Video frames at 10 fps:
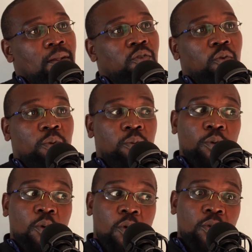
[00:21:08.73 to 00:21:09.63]
So we would
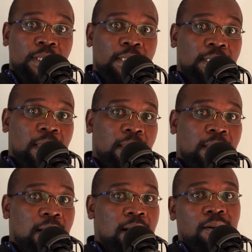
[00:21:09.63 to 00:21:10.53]
go and stay in
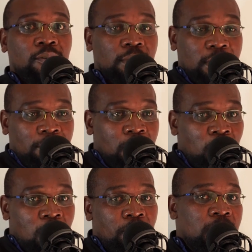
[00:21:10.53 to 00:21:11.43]
the house and be
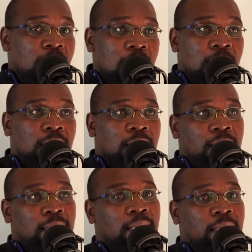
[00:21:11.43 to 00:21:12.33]
warm nyana,
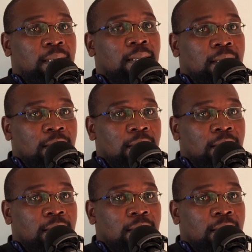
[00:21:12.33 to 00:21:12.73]
and then